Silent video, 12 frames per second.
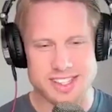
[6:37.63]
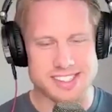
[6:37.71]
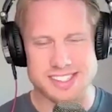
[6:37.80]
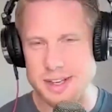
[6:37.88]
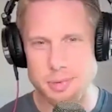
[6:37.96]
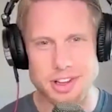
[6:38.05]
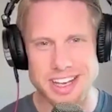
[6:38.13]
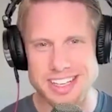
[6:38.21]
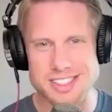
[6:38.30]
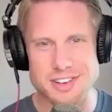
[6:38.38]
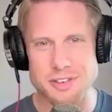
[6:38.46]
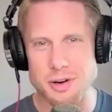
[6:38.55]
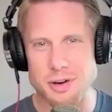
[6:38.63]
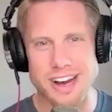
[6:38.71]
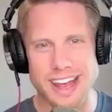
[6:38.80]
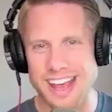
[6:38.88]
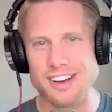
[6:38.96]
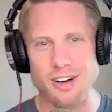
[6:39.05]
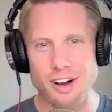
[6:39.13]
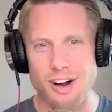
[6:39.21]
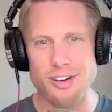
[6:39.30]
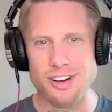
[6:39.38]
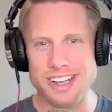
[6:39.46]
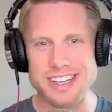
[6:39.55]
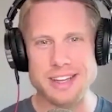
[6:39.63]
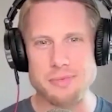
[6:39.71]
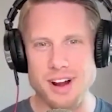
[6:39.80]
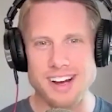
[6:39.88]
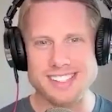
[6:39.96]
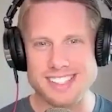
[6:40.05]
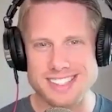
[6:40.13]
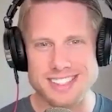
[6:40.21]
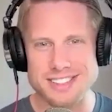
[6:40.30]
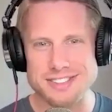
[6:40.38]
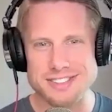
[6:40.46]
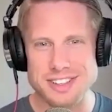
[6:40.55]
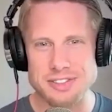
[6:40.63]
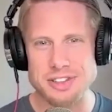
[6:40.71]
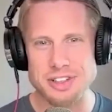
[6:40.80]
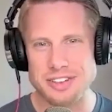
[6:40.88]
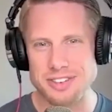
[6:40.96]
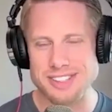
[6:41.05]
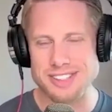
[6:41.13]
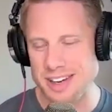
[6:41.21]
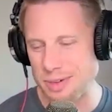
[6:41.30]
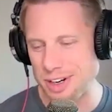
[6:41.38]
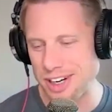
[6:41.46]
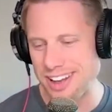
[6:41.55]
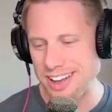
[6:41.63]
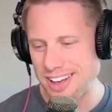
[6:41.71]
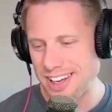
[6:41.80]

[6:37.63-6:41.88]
simple answer for it and are already in the process of of looking for someone.